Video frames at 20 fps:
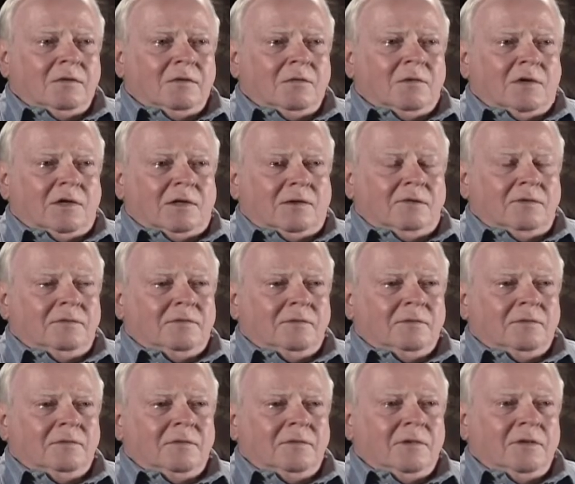Well,
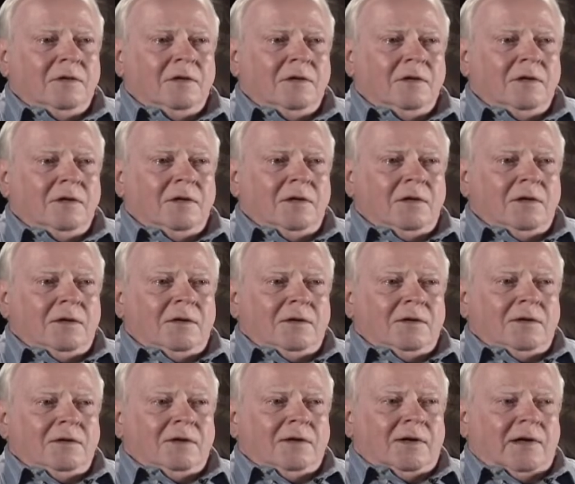
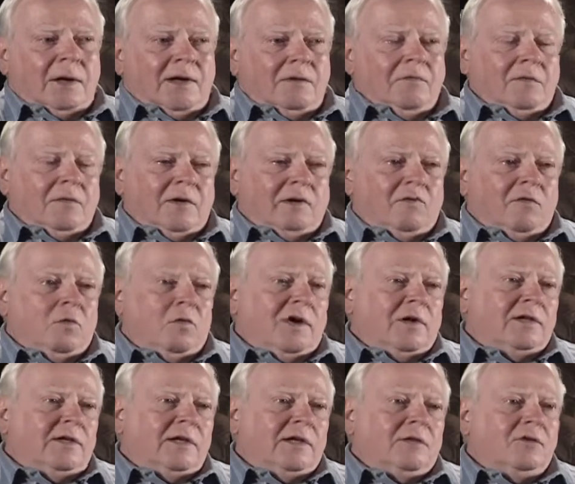uh,
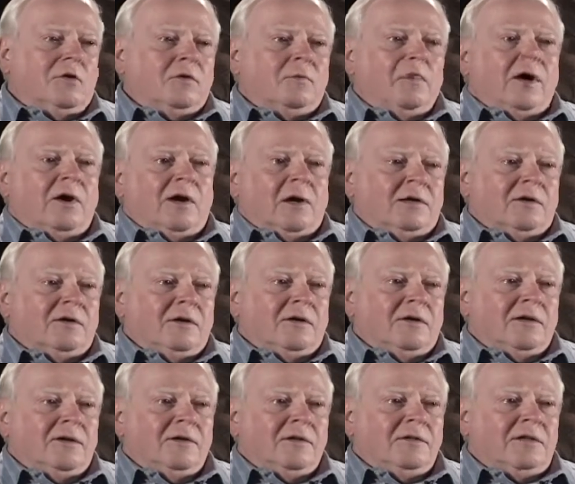everyone did their part
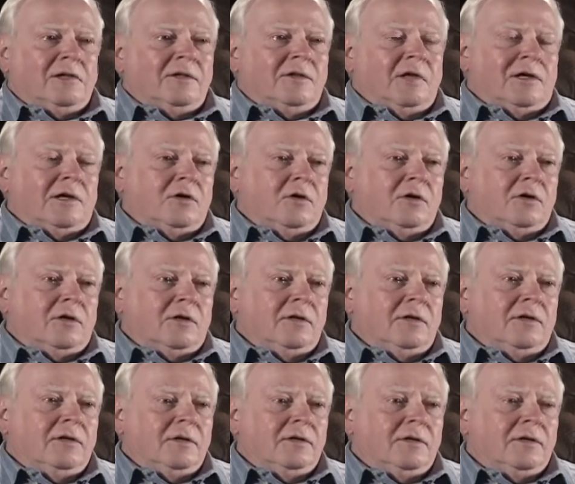that they could.
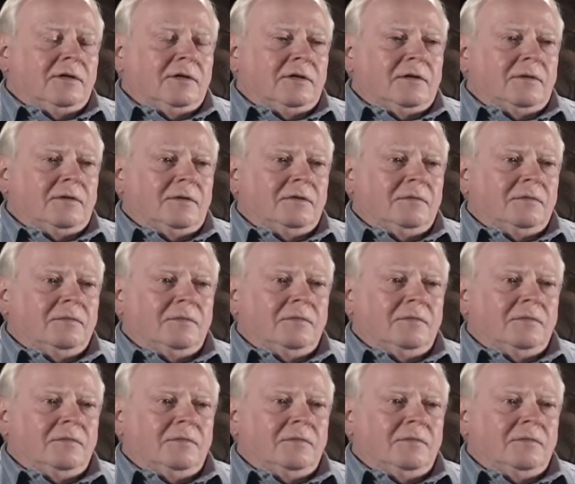Uh,